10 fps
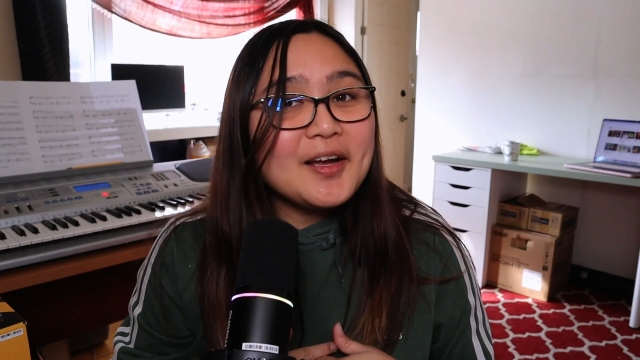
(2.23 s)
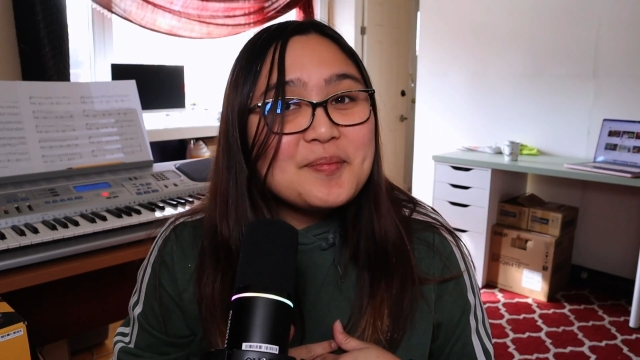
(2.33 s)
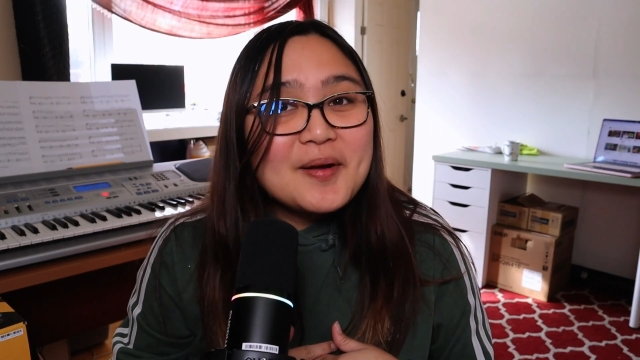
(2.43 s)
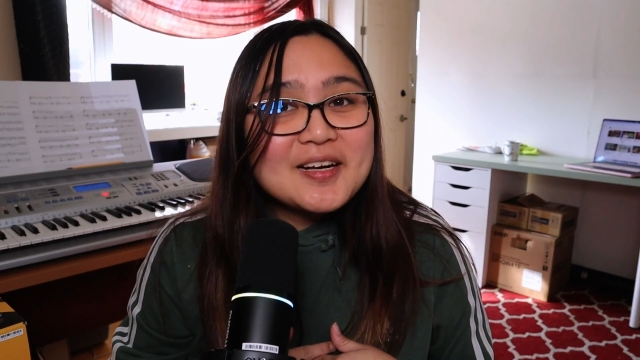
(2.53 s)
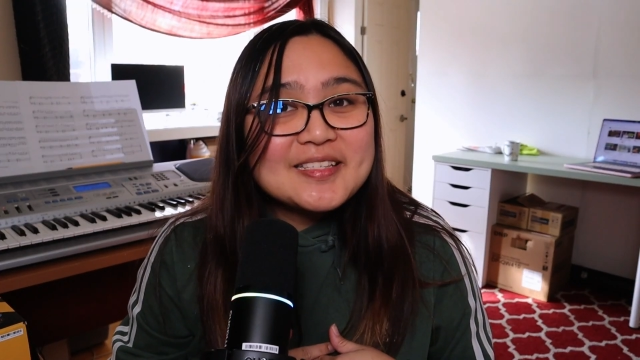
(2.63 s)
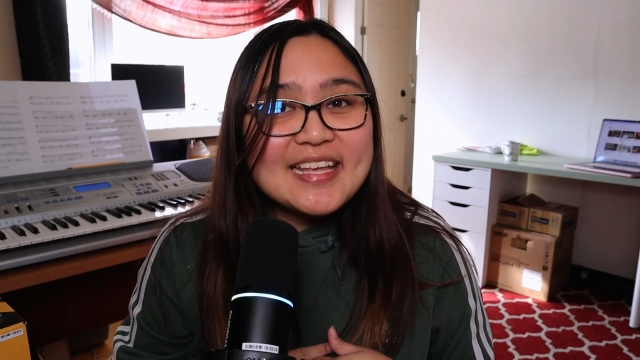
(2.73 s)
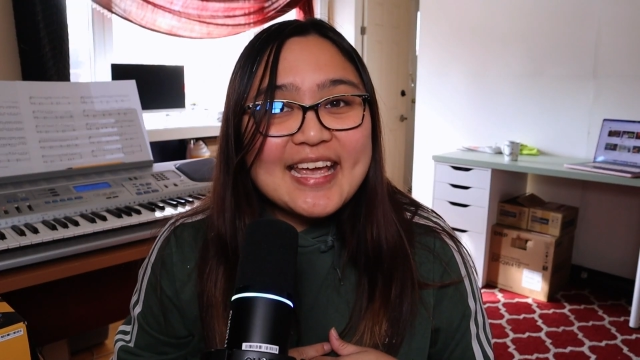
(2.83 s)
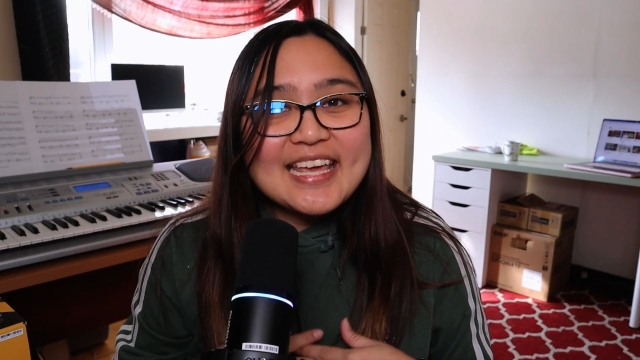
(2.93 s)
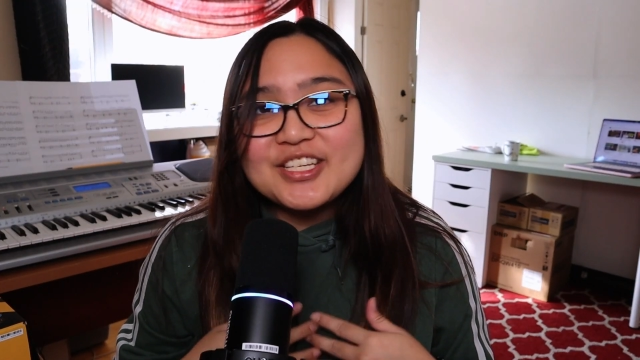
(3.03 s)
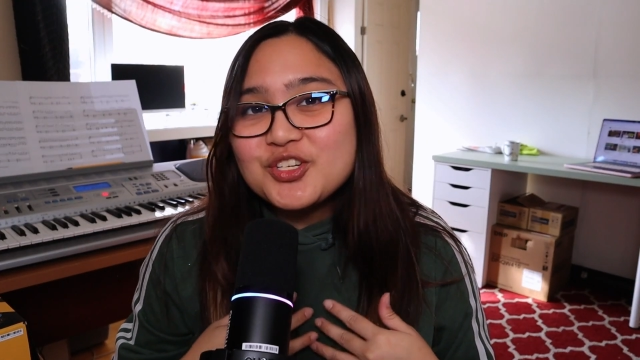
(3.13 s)

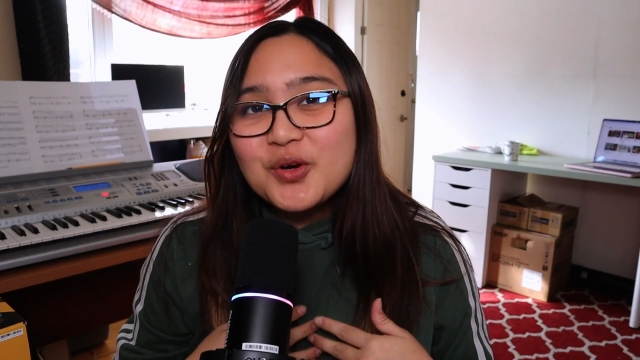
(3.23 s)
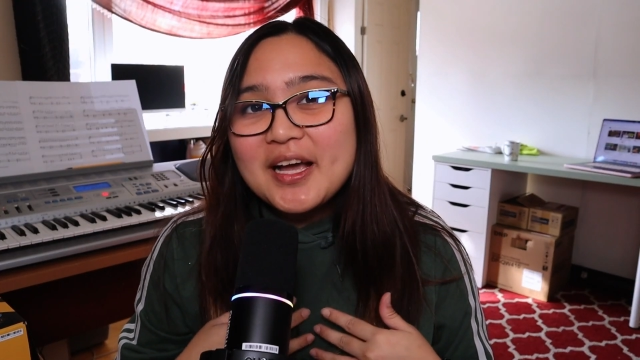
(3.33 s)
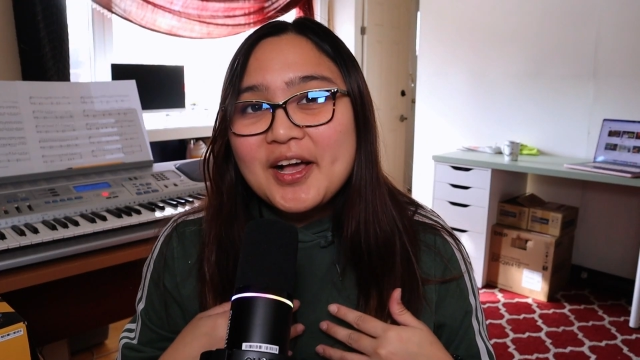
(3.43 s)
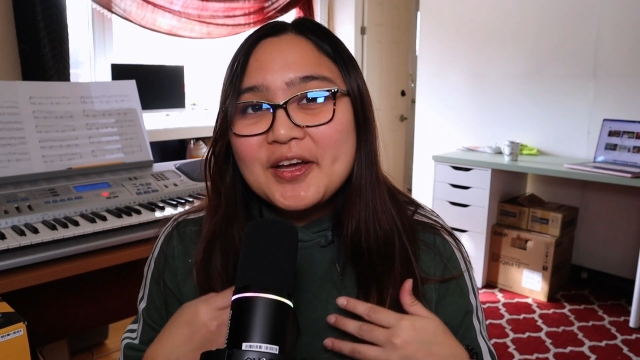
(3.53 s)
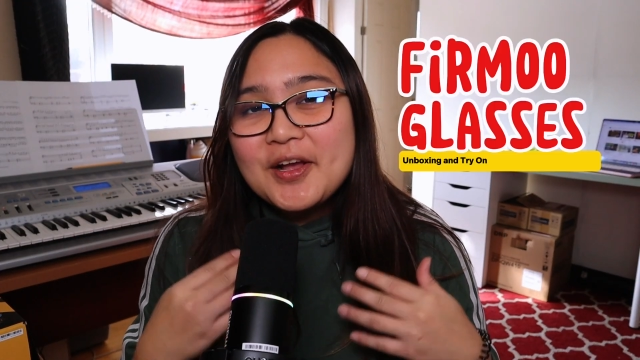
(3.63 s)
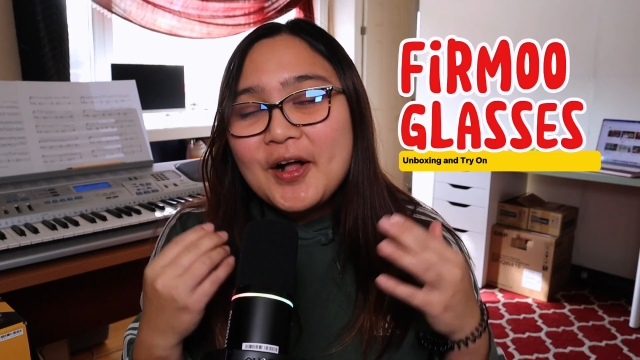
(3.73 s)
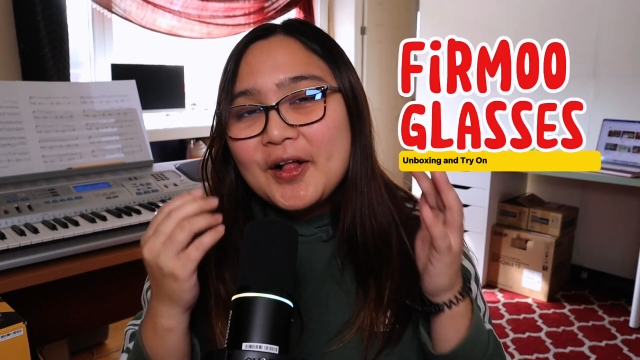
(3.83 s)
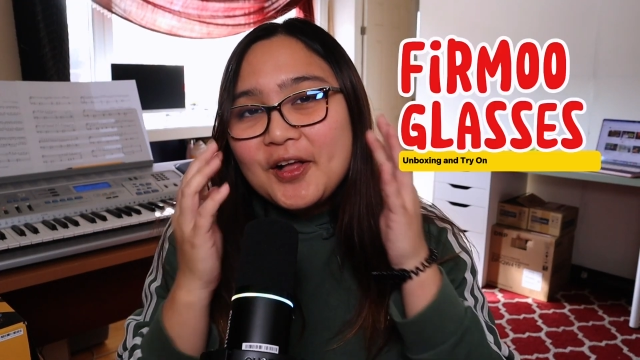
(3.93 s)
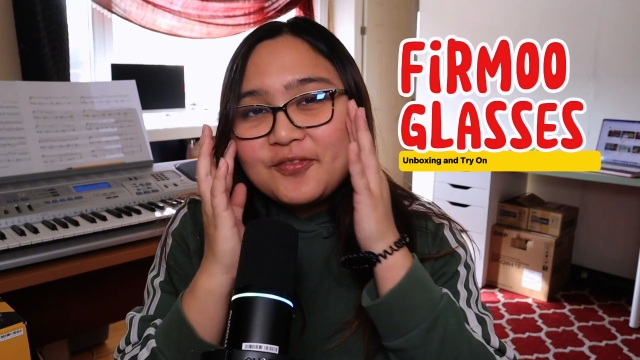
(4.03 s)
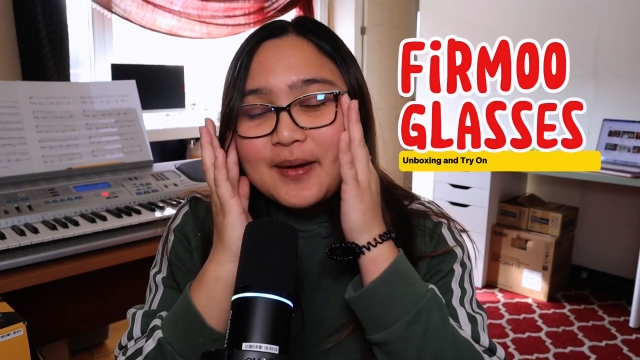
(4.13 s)
unboxing and a try-on
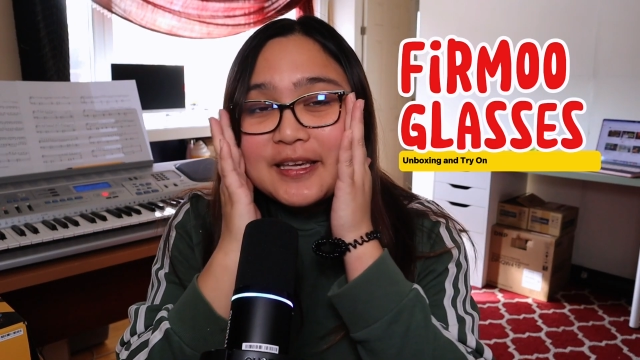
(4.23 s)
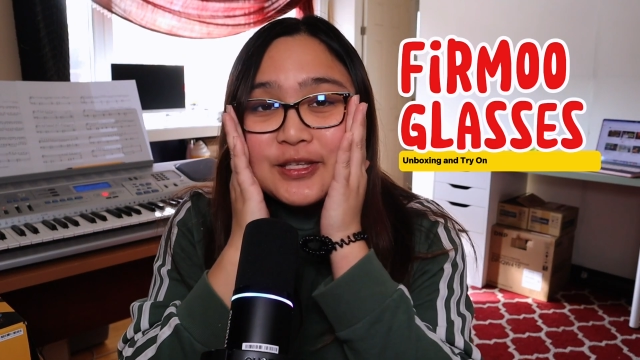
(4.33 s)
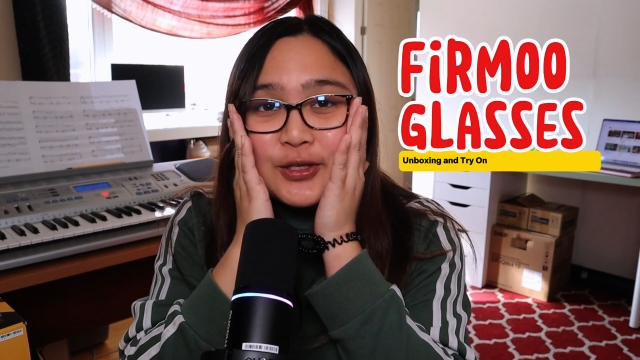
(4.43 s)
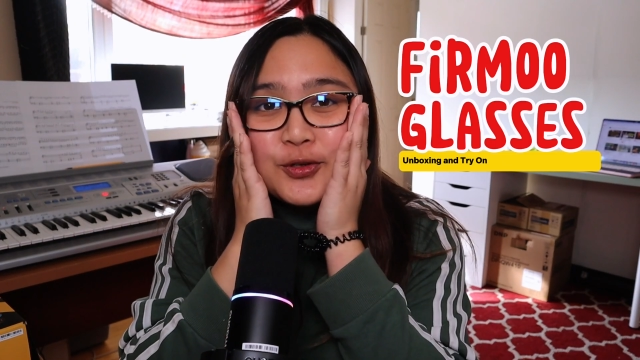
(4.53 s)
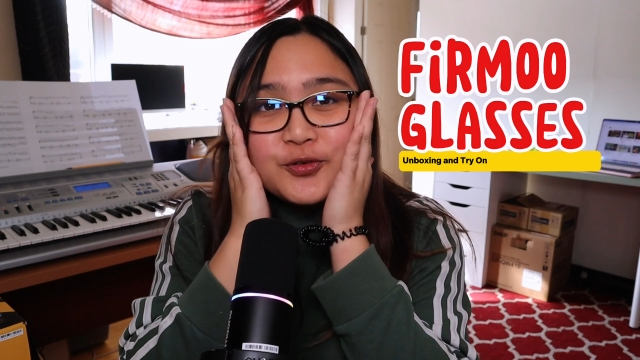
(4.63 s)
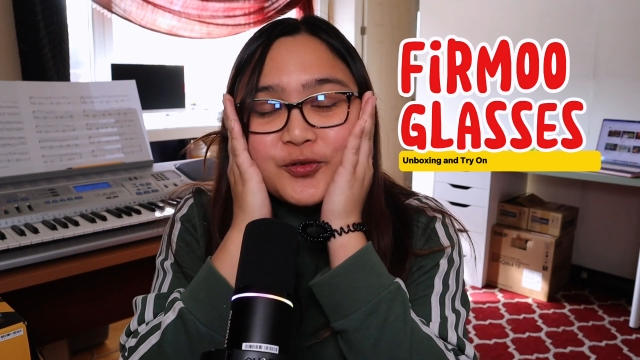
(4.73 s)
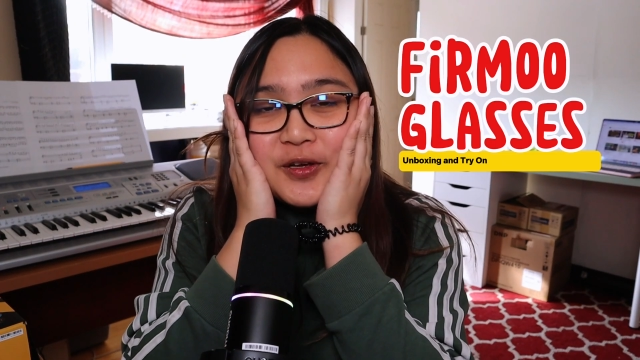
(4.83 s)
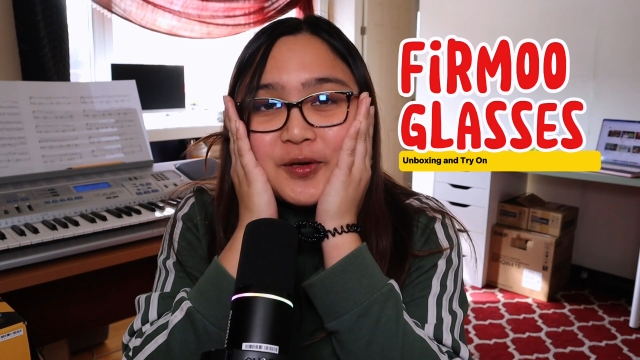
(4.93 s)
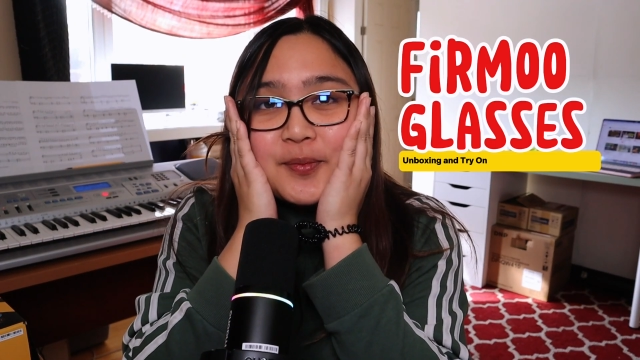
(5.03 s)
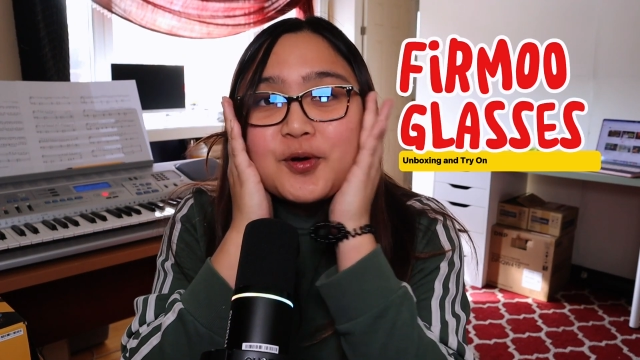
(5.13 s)
haul of my new
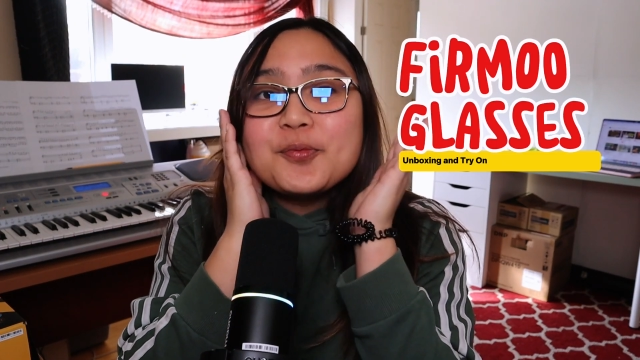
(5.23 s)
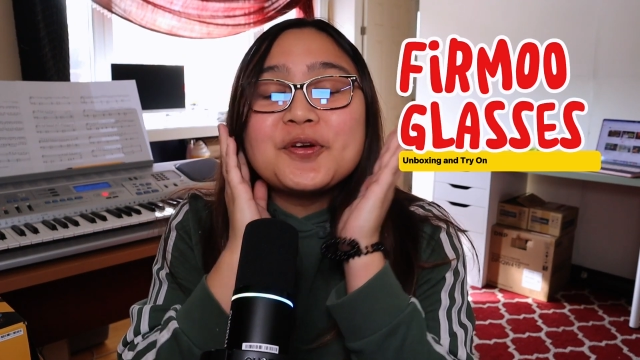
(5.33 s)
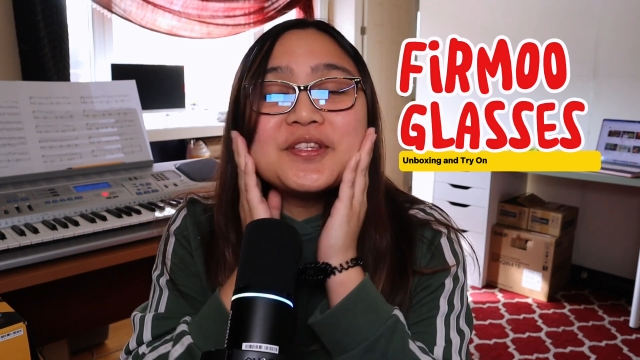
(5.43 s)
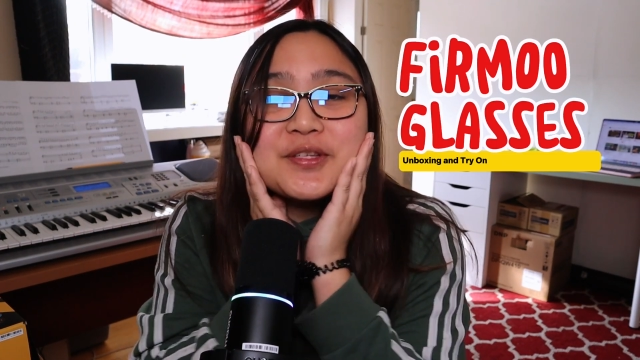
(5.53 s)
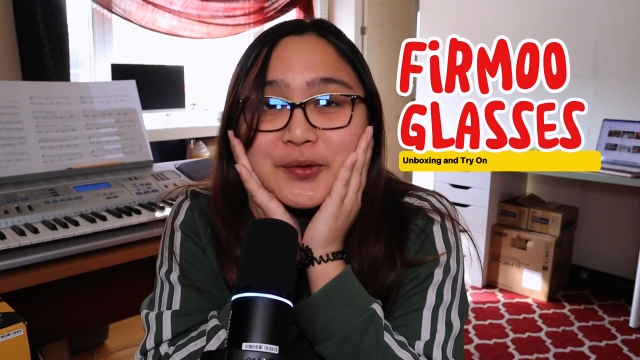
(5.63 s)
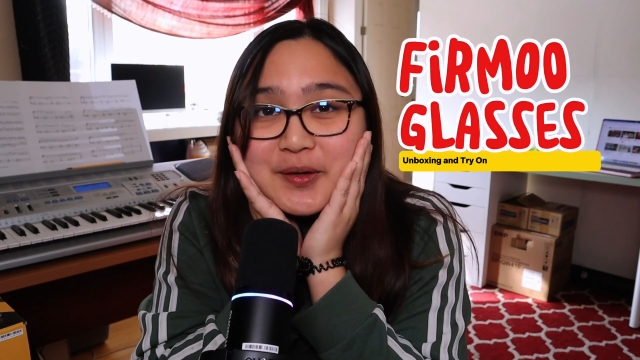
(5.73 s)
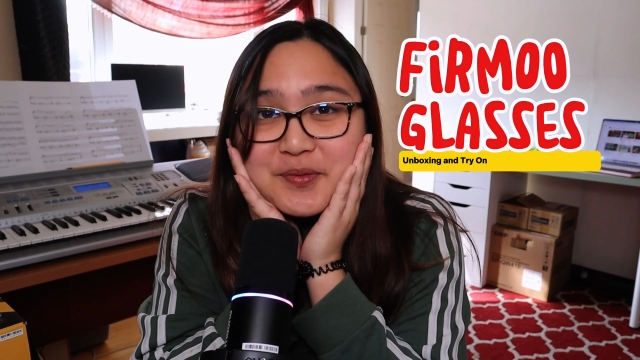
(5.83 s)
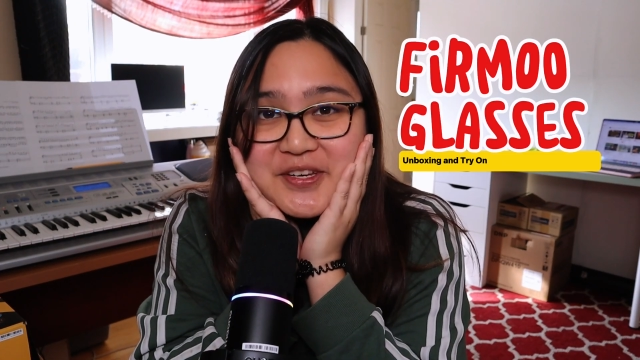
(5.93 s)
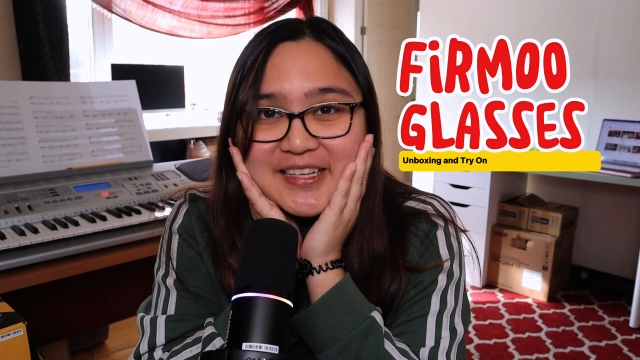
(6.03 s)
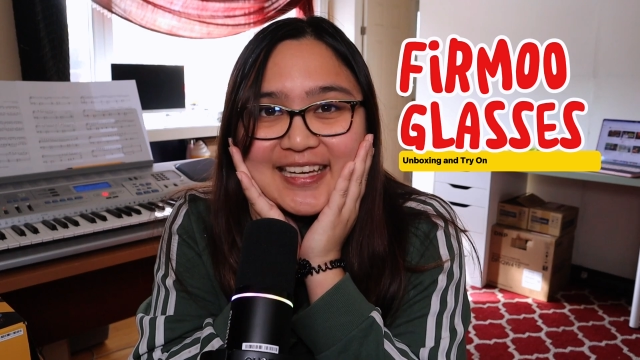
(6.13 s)
Firmoo
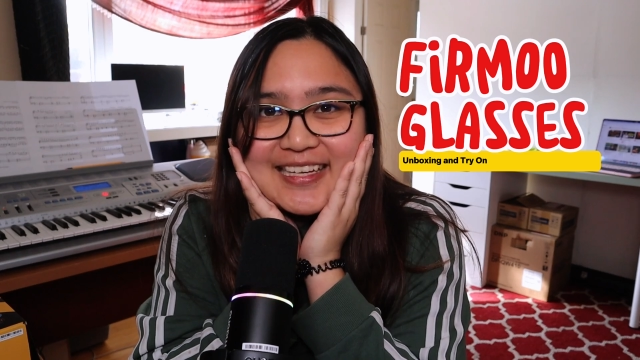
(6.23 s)
prescription